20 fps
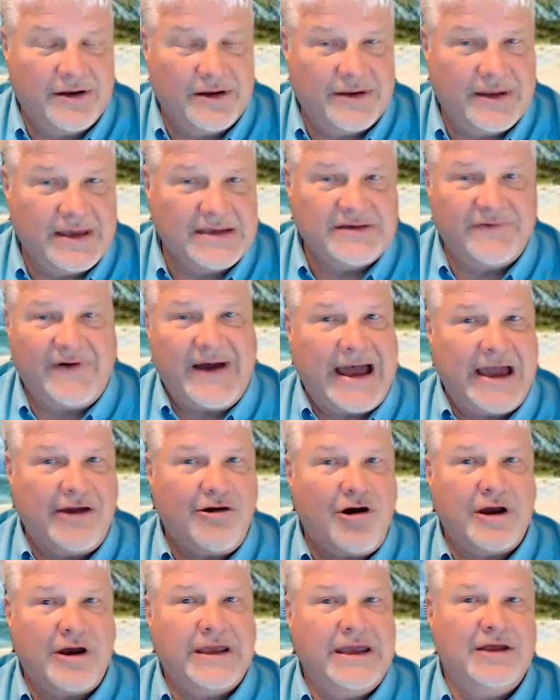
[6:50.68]
things of
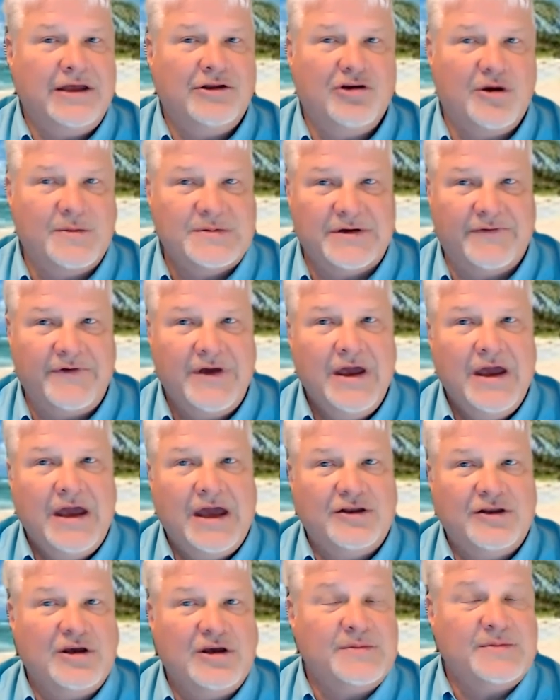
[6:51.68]
hierarchy in terms of
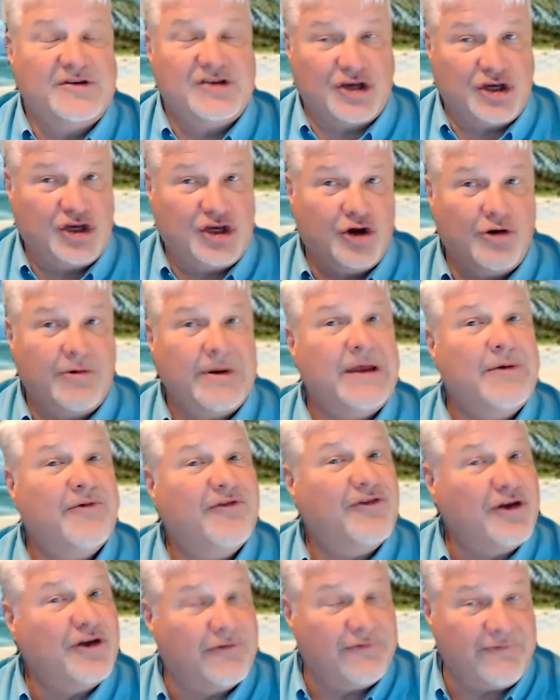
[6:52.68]
security
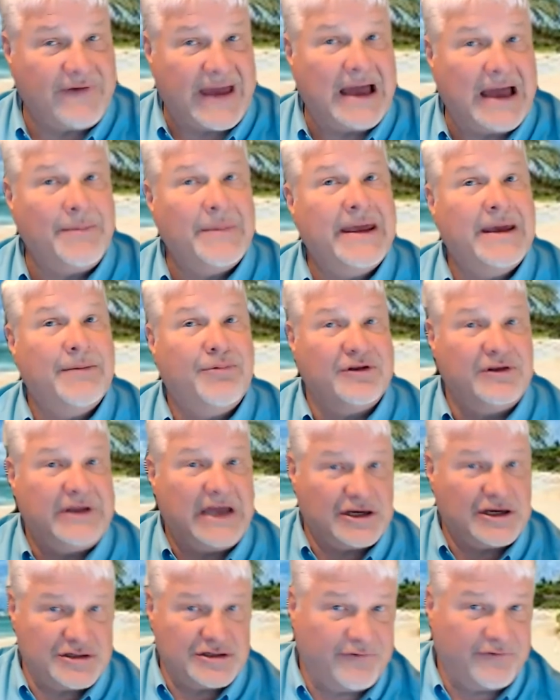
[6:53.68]
for your family and
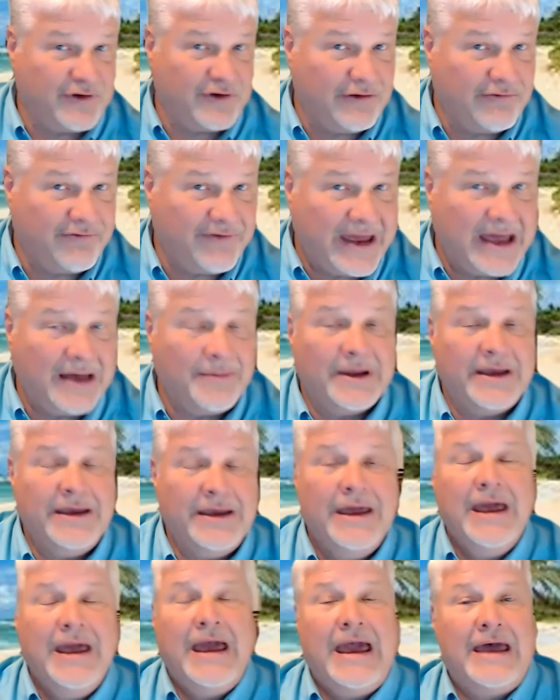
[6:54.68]
protection for your
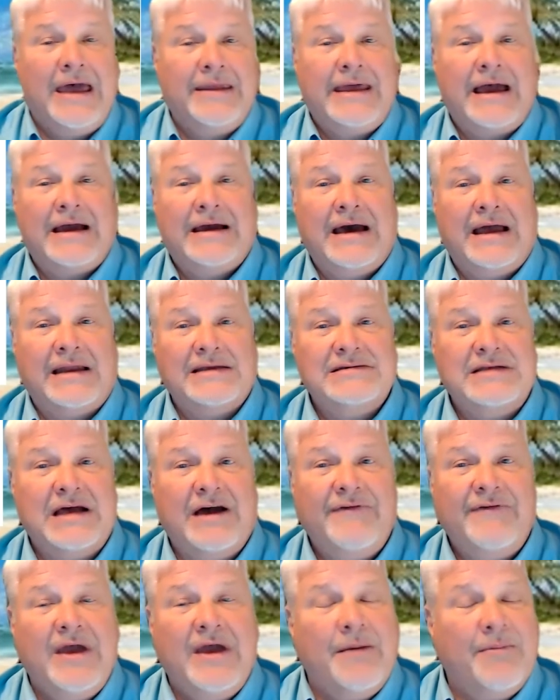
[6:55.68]
family and that kind of
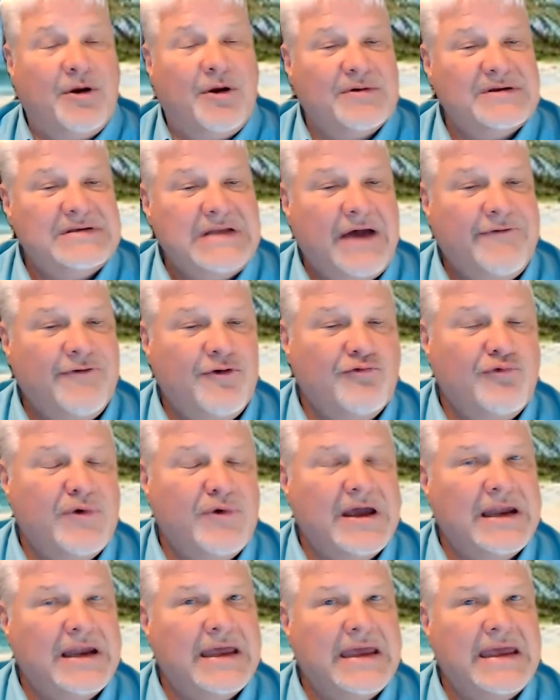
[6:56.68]
stuff. But it was never
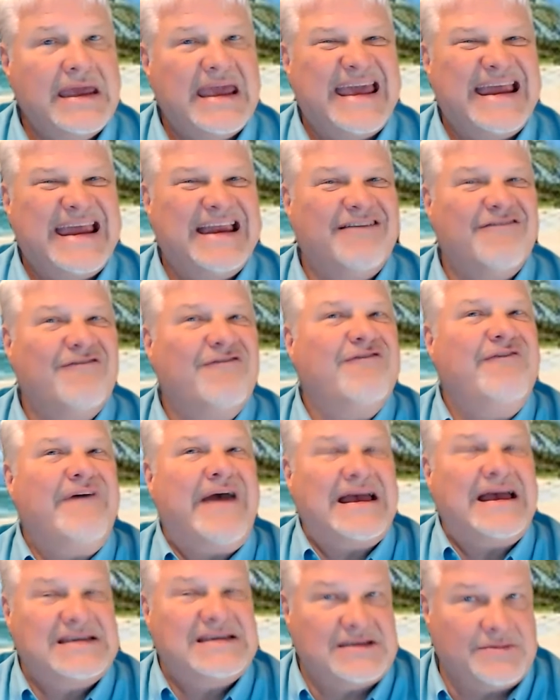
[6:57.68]
really an
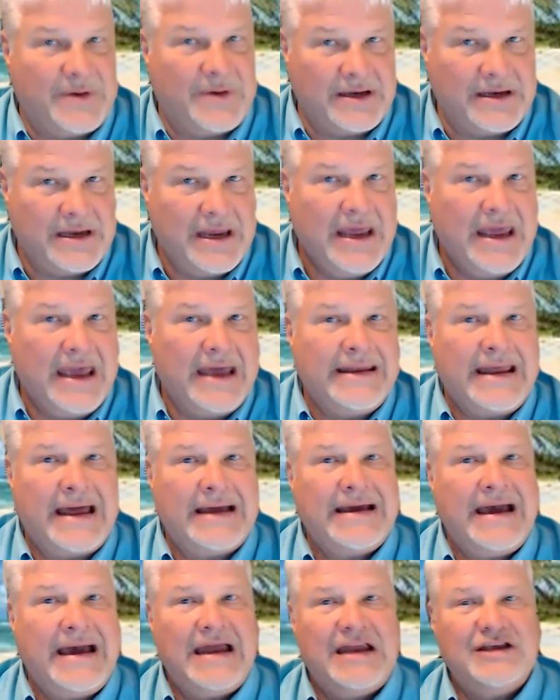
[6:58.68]
investment. And
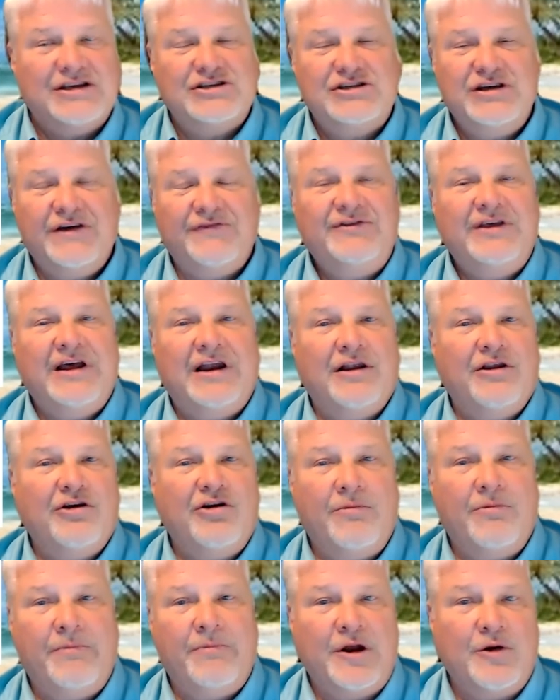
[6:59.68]
that kind of shifted a
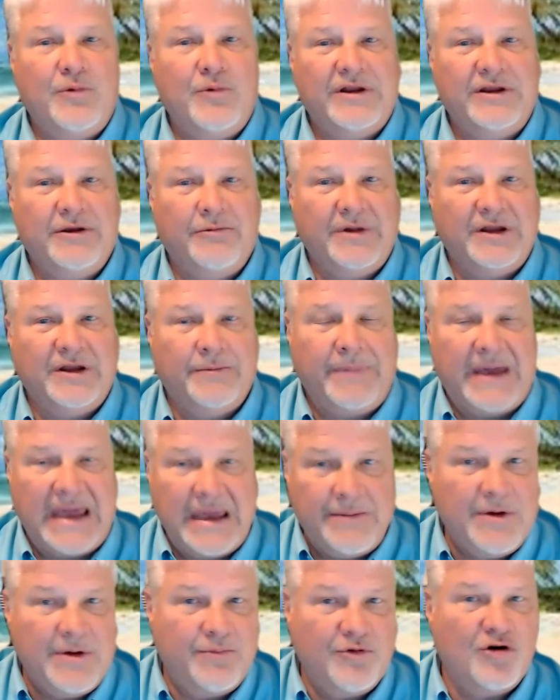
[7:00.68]
little bit with the
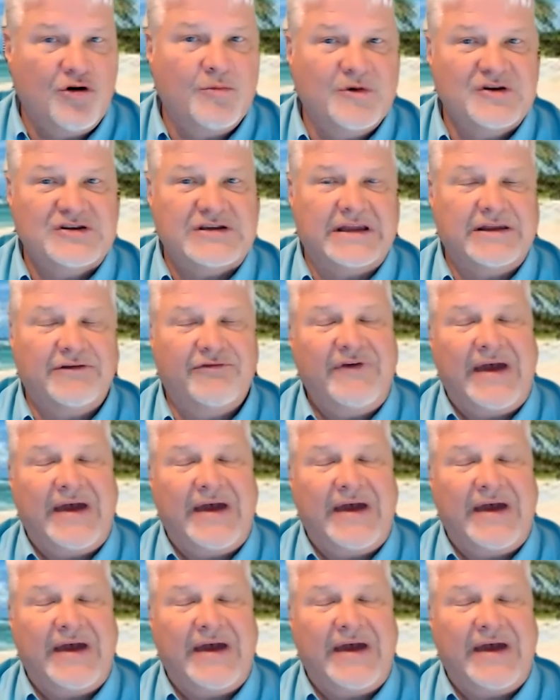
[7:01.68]
baby boomers and the